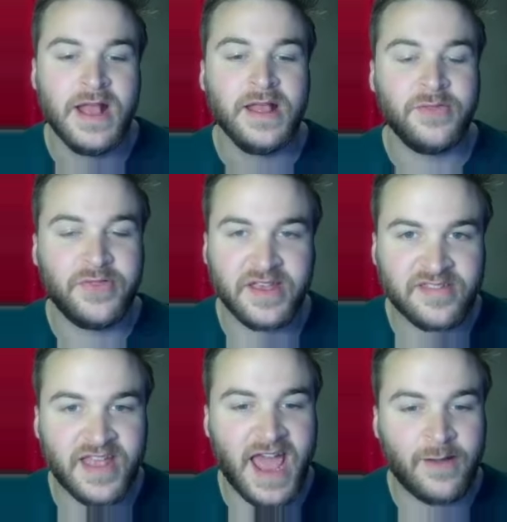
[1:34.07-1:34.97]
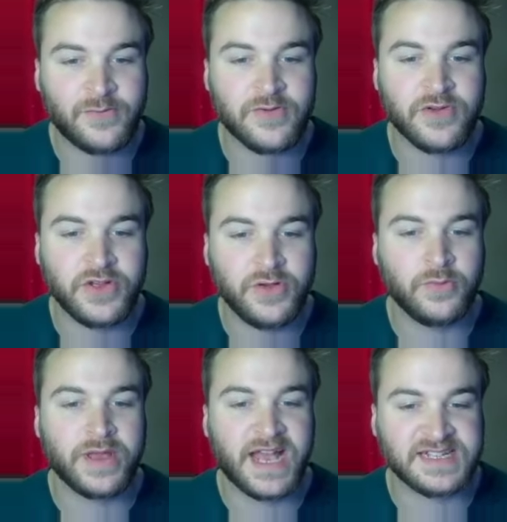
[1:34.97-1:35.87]
this
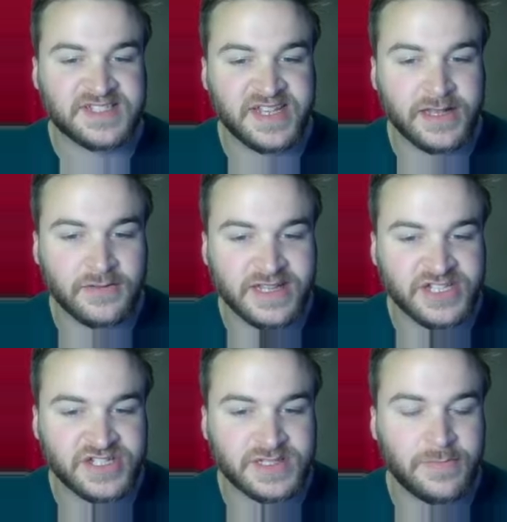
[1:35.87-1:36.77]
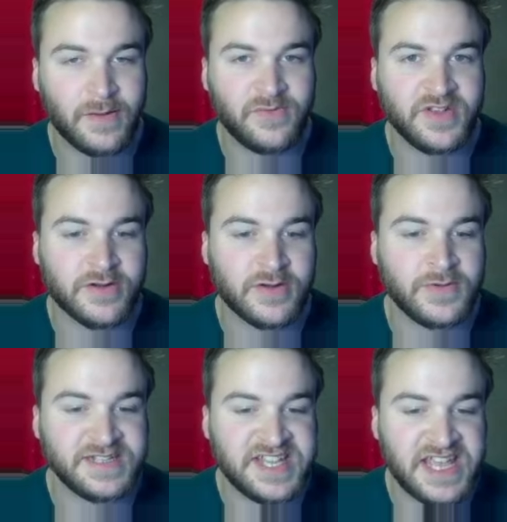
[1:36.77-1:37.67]
afternoon. We got single digits above zero
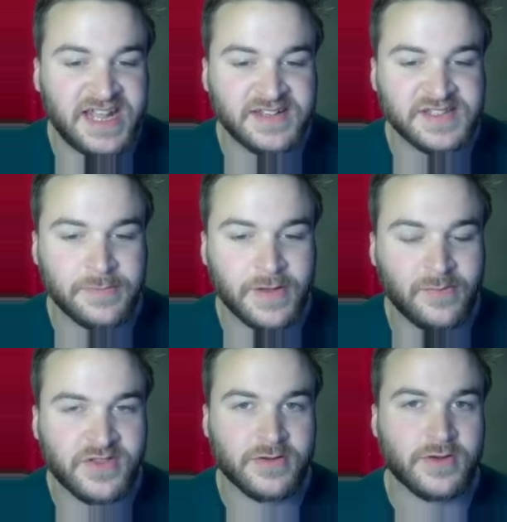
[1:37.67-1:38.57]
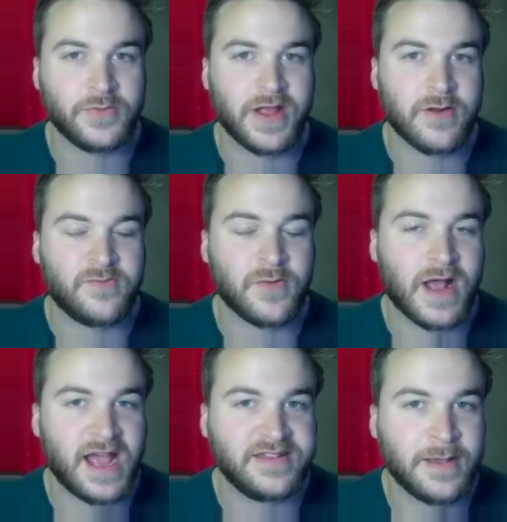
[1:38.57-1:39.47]
and teens above zero there for
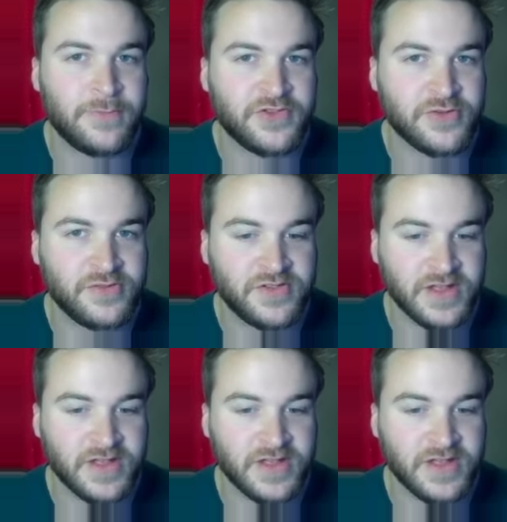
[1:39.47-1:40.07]
high temperatures in the